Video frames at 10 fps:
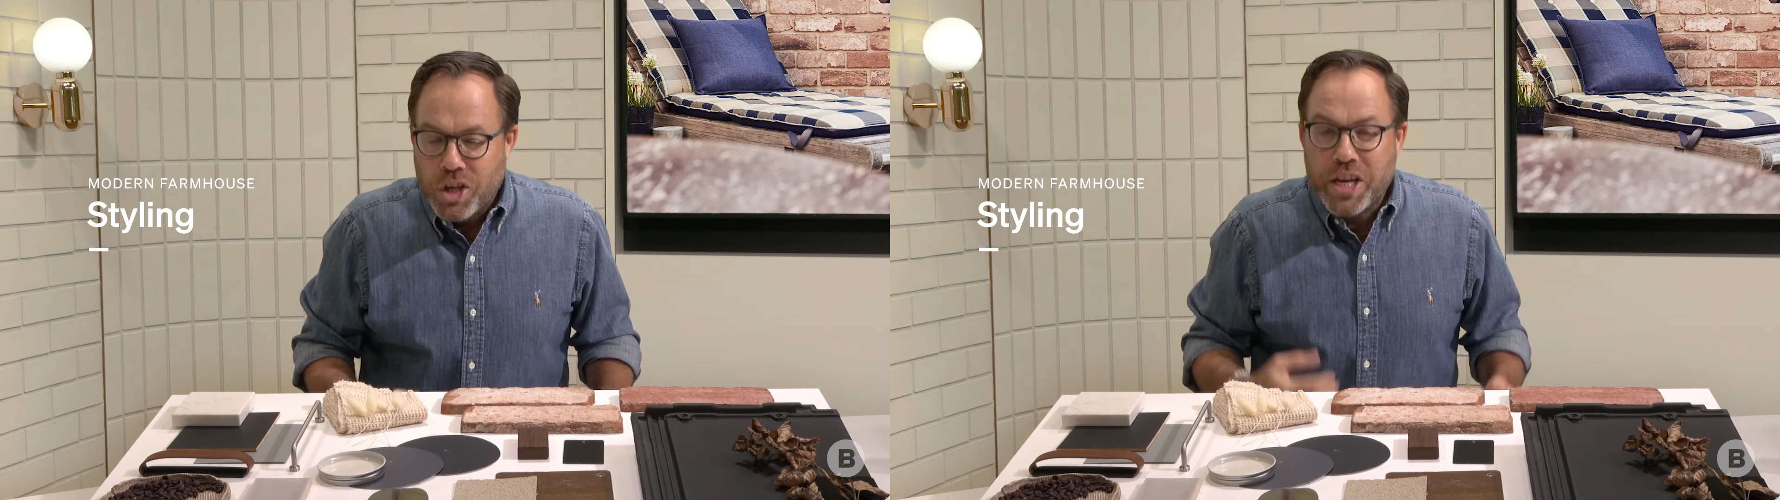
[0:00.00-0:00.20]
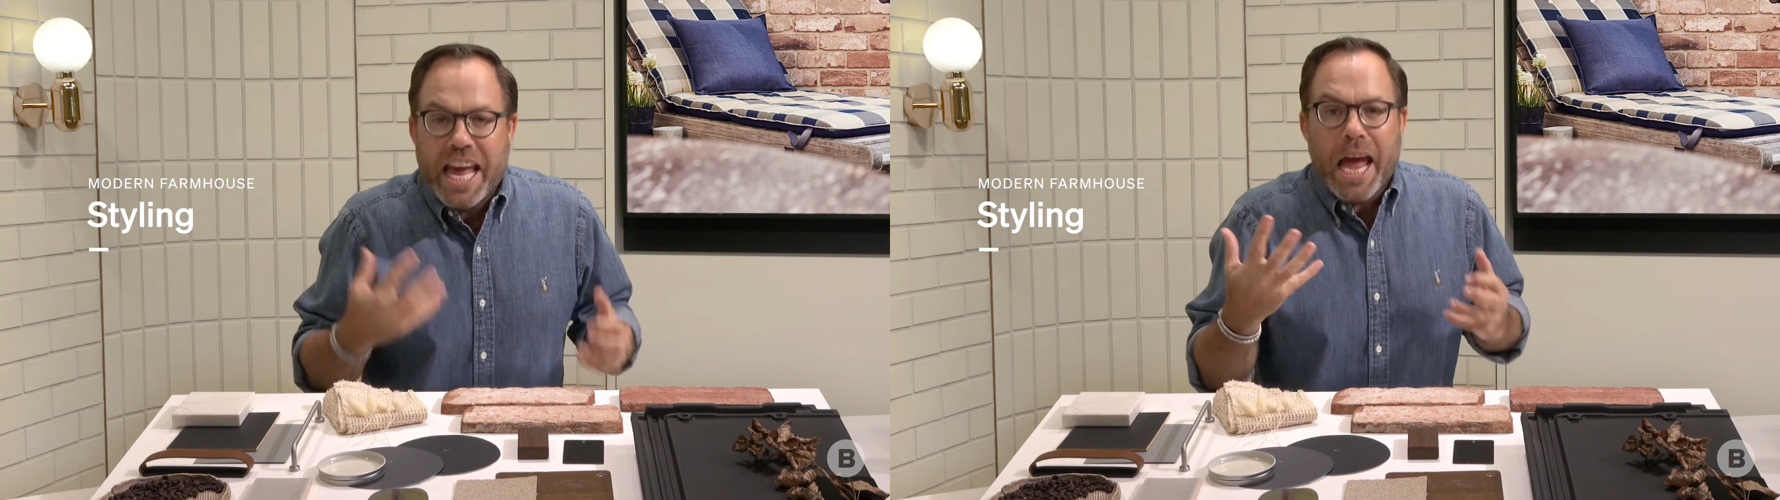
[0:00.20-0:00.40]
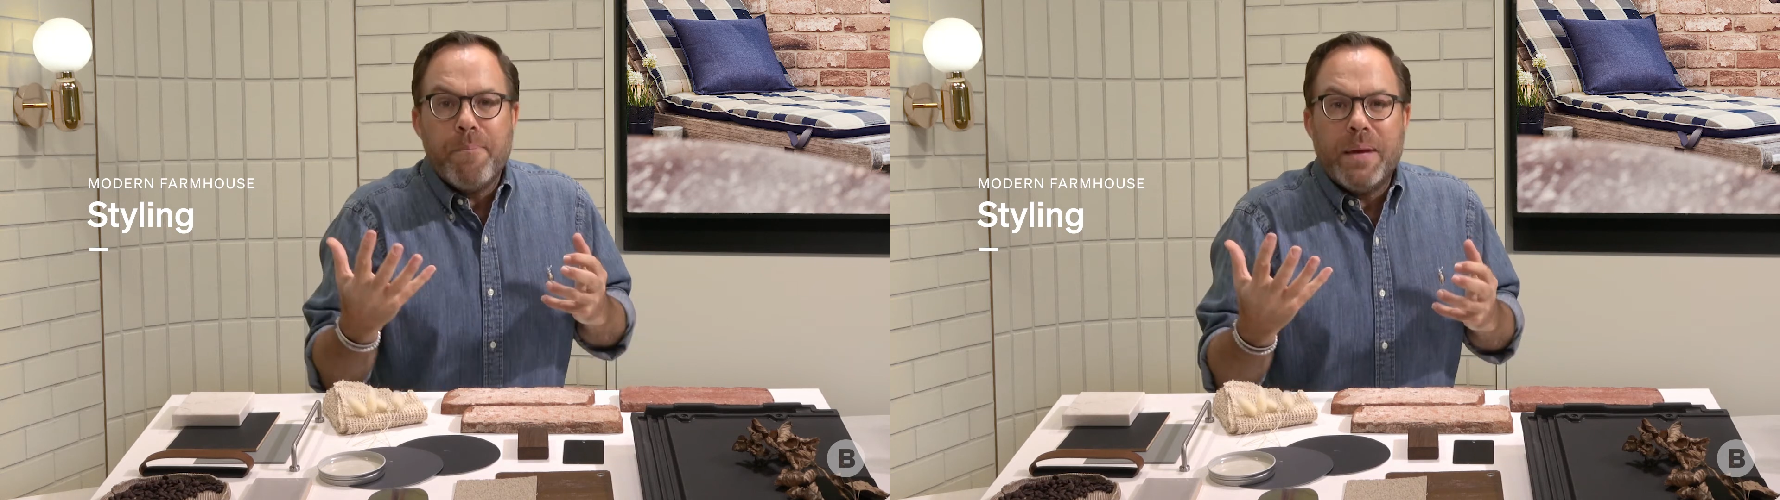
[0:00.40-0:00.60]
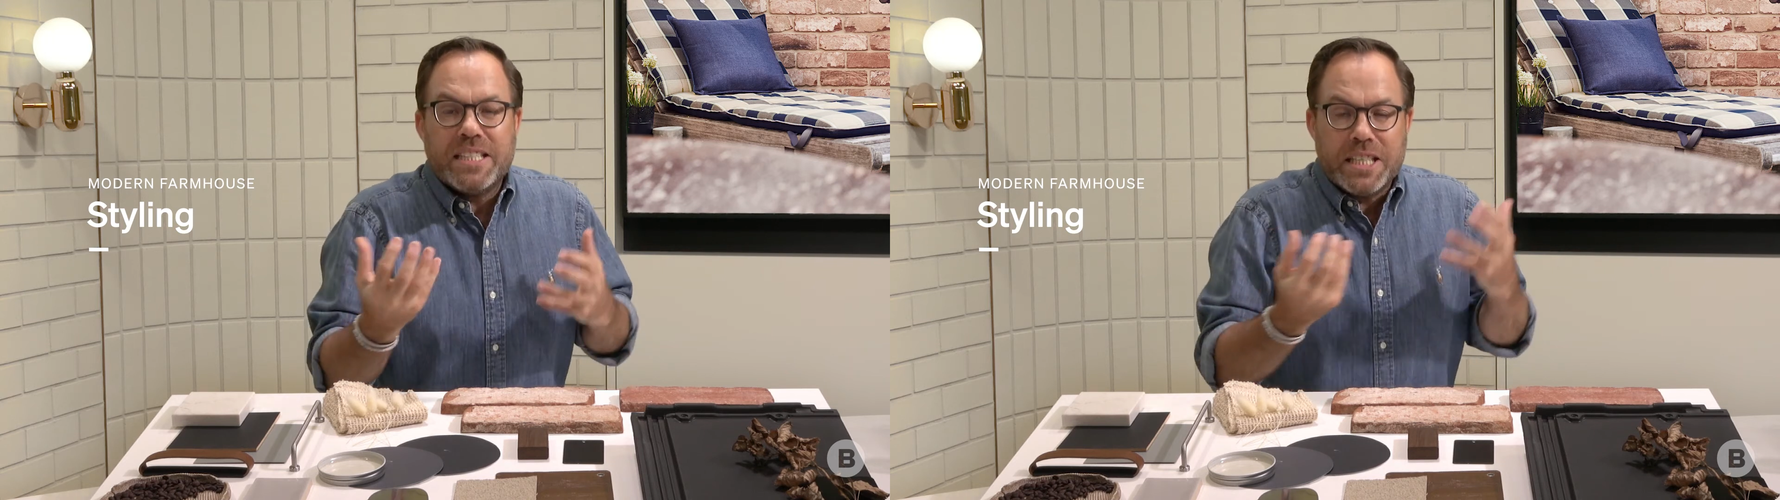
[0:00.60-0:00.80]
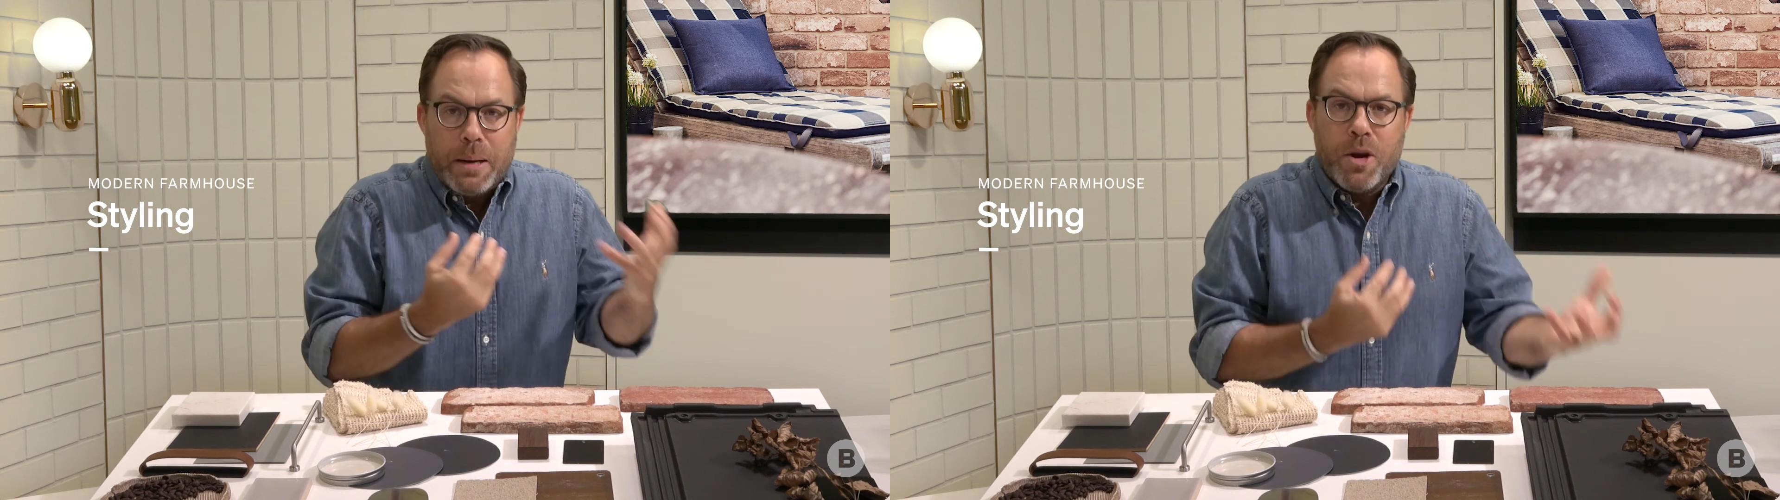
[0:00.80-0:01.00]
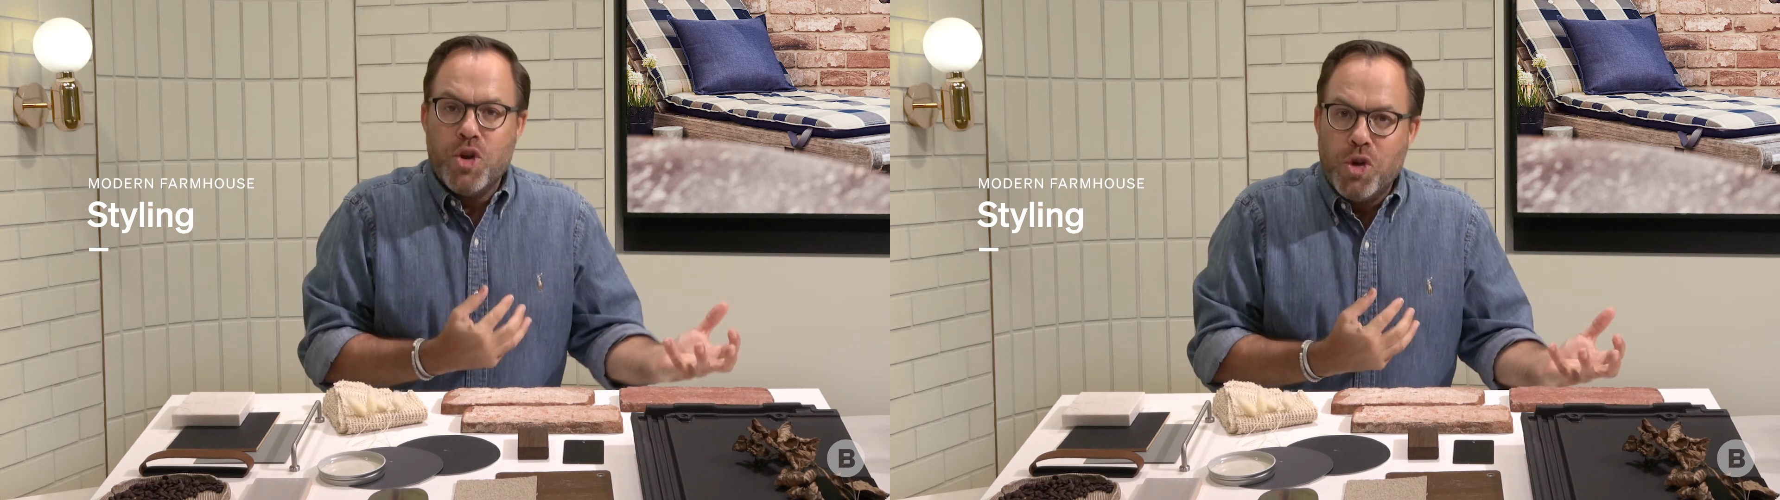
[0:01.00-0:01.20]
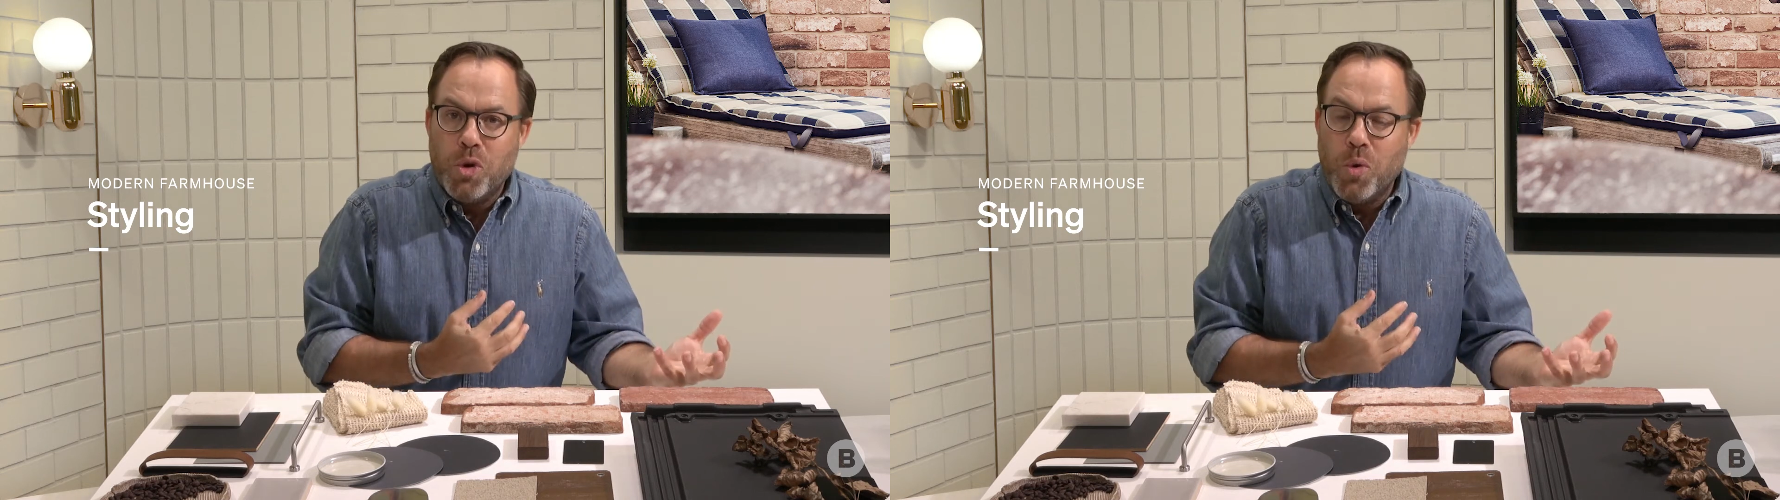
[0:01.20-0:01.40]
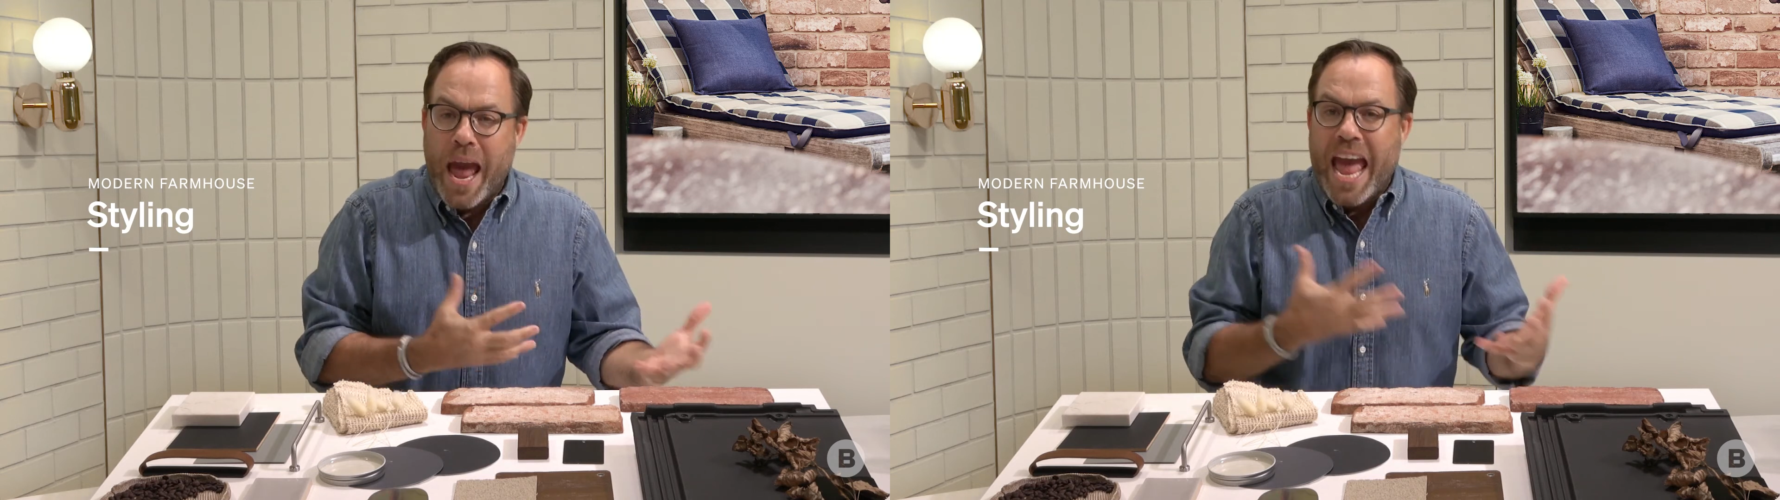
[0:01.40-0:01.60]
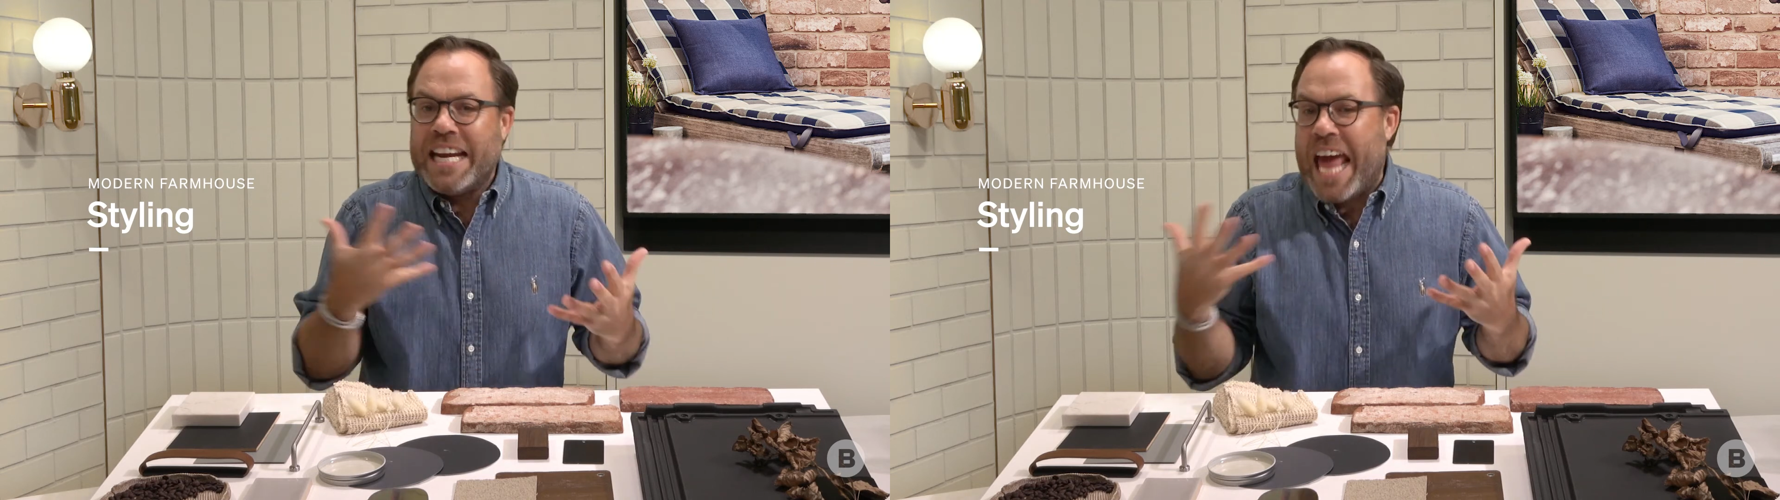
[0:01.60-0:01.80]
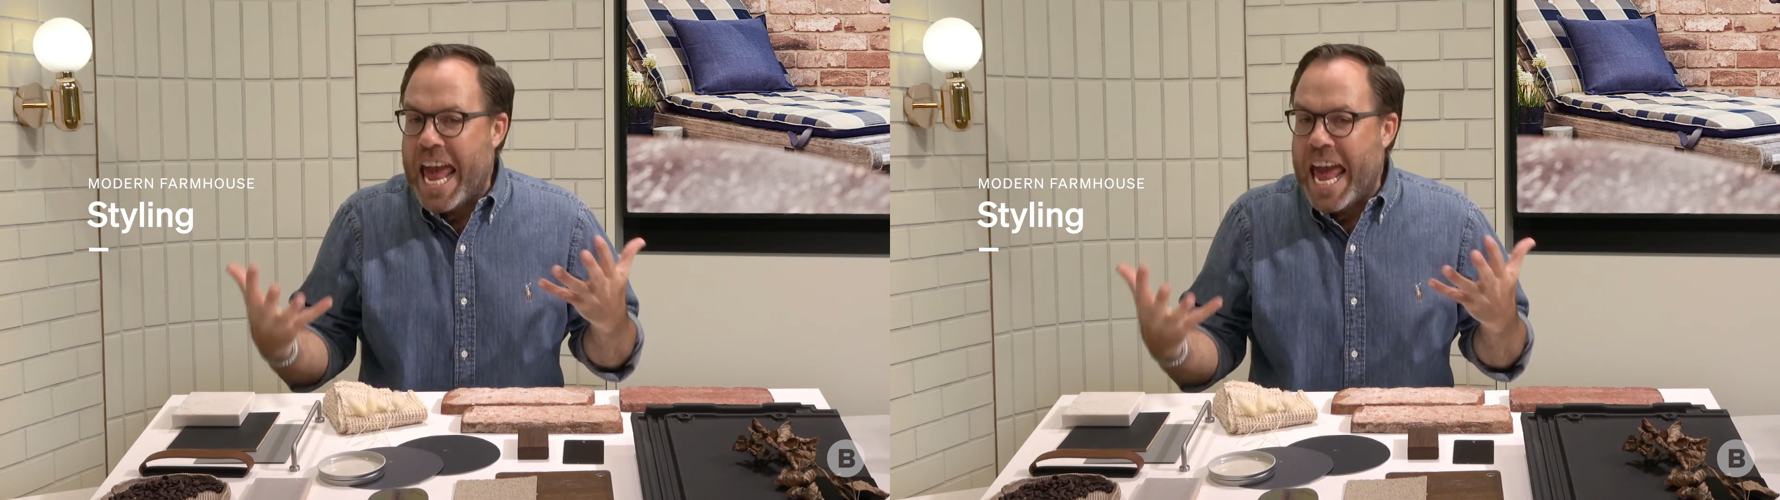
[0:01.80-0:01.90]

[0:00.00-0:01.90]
You can mix in new and